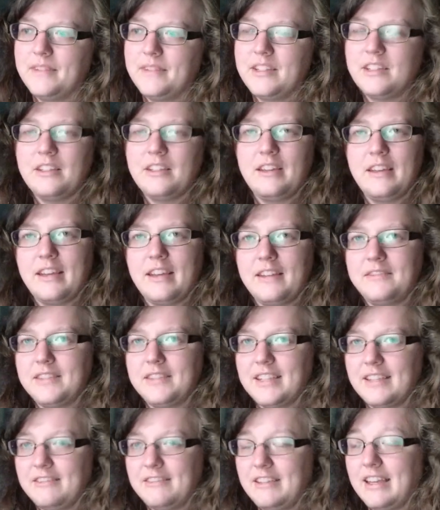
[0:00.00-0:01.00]
So you have to
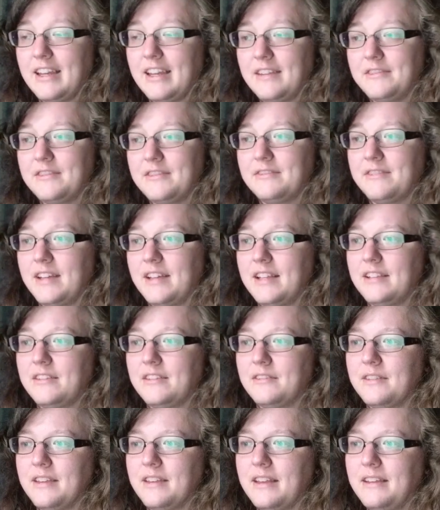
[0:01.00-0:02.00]
you have to fight it,
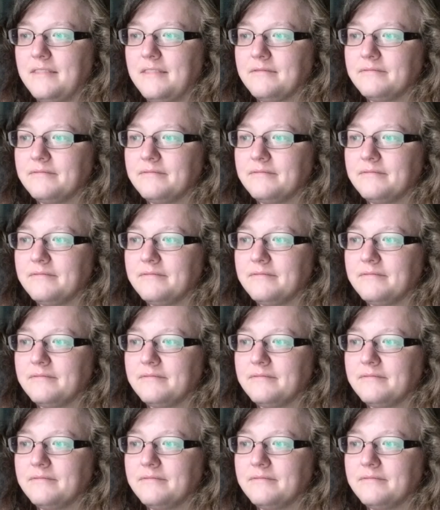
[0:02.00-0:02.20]
okay?